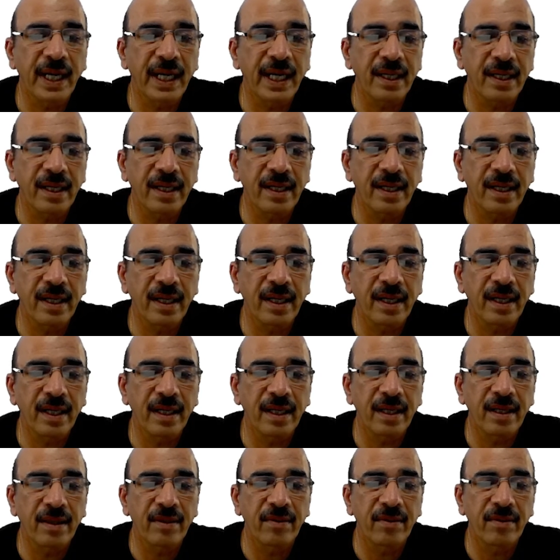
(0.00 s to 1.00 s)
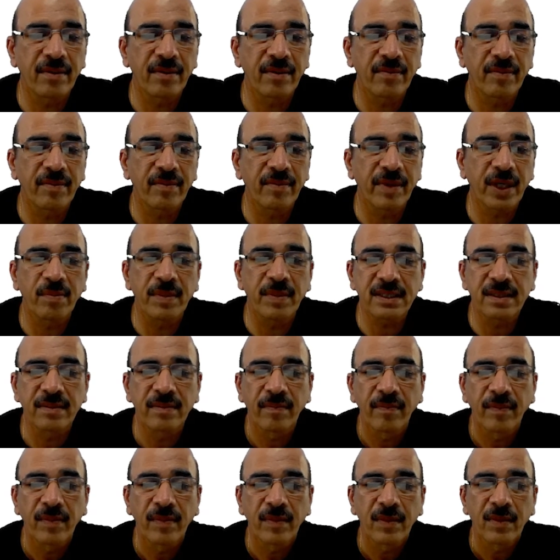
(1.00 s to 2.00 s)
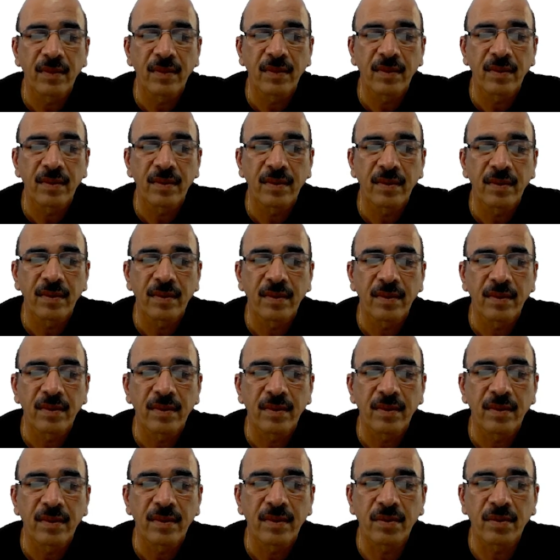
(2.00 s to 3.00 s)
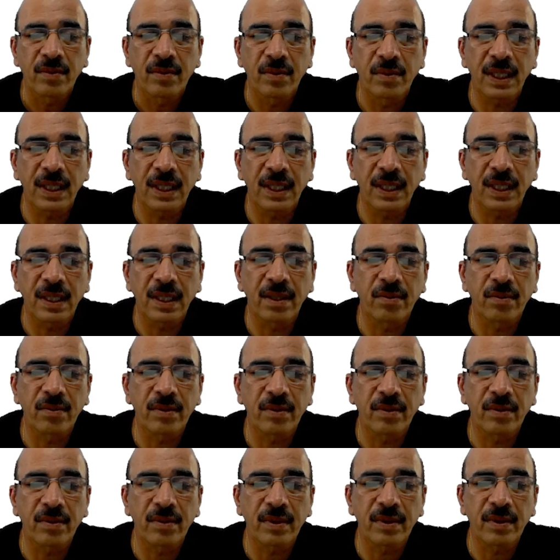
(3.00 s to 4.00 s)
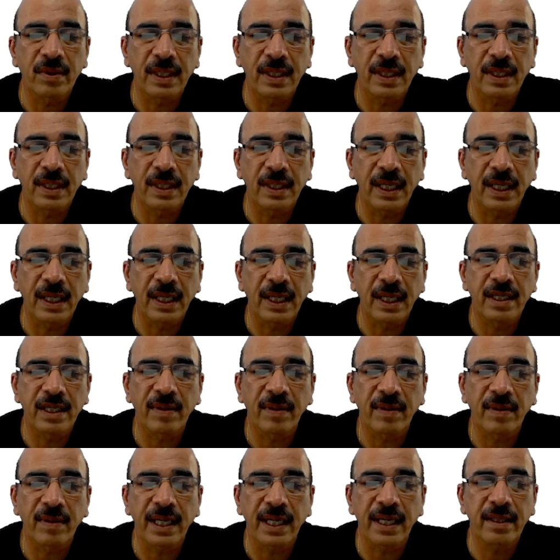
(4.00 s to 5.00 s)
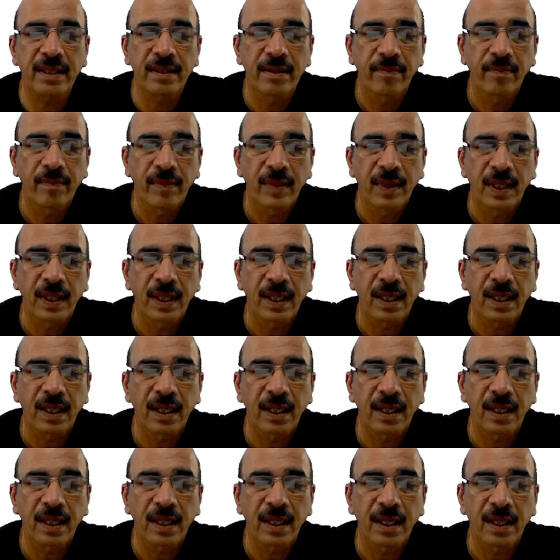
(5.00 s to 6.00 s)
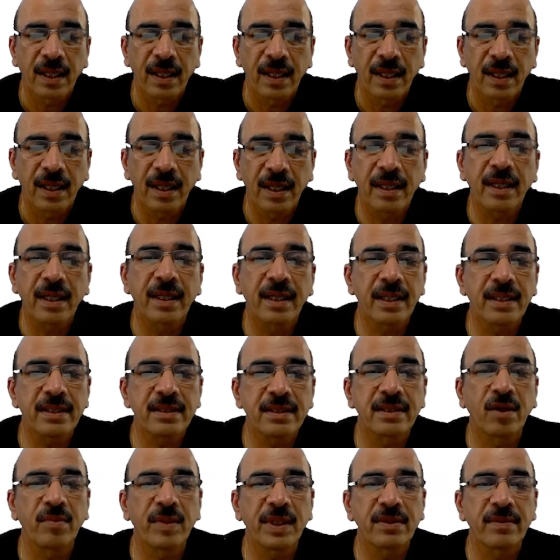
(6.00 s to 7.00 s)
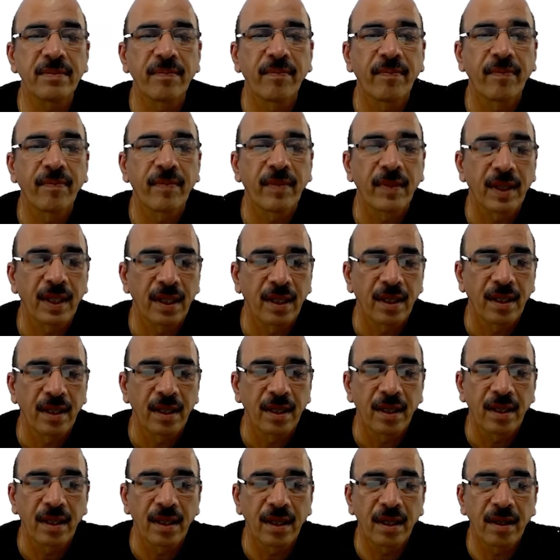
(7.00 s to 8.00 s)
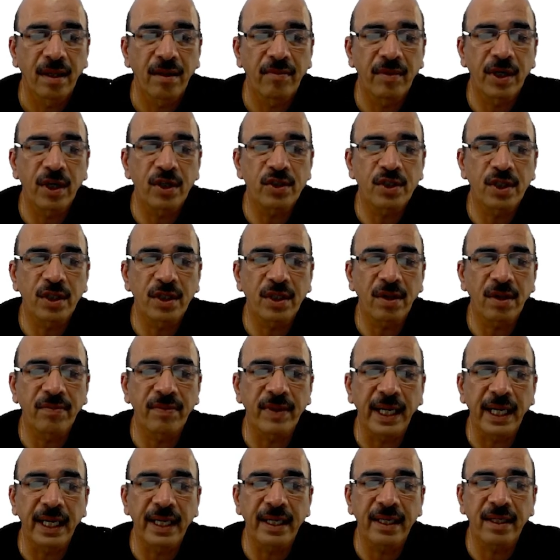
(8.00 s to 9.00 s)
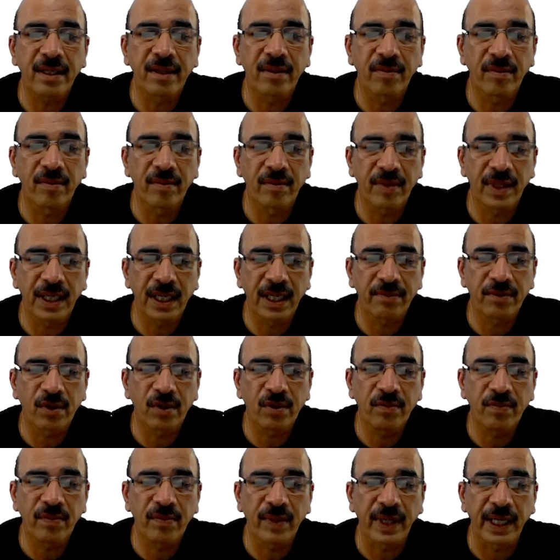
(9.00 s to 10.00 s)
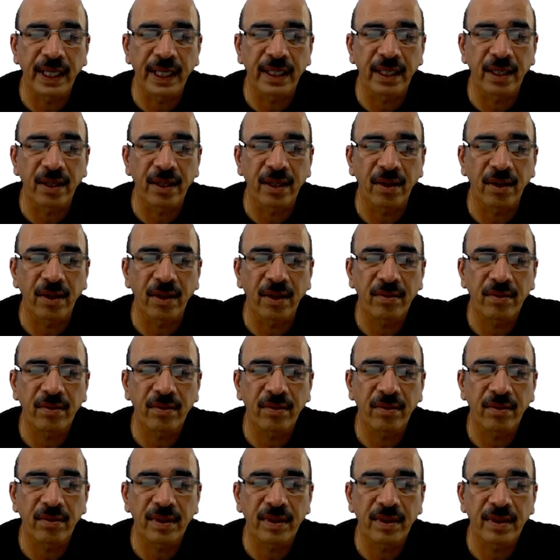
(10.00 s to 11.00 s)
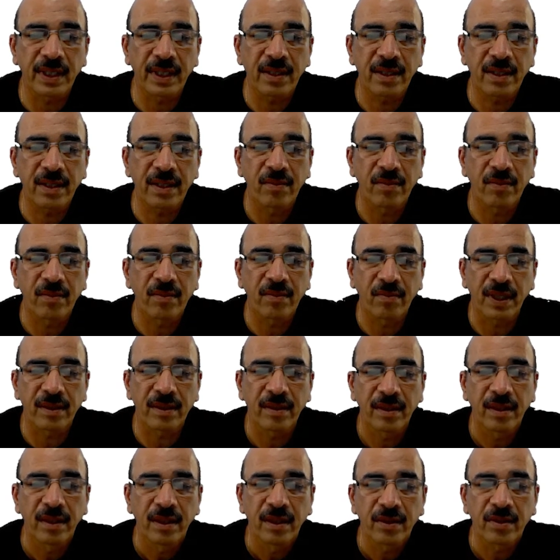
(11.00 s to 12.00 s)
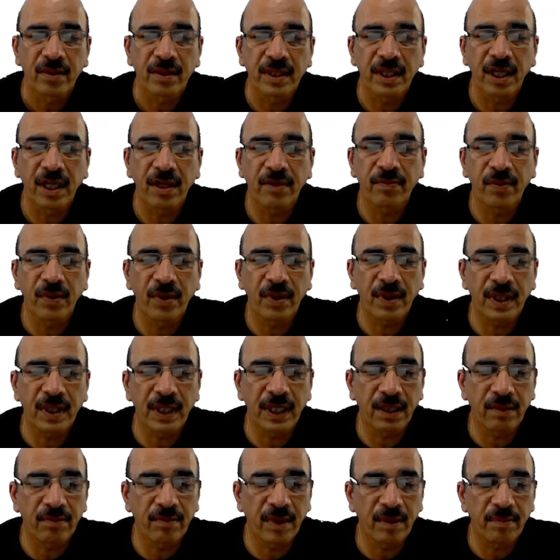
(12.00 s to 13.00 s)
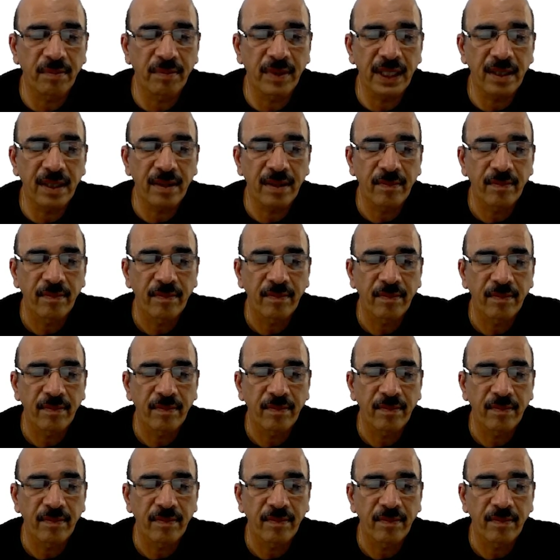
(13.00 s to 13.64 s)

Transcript: of light in vacuum is 3 into 10 raised power 8, and here it is how much velocity of light we have to find out in water. So therefore it will be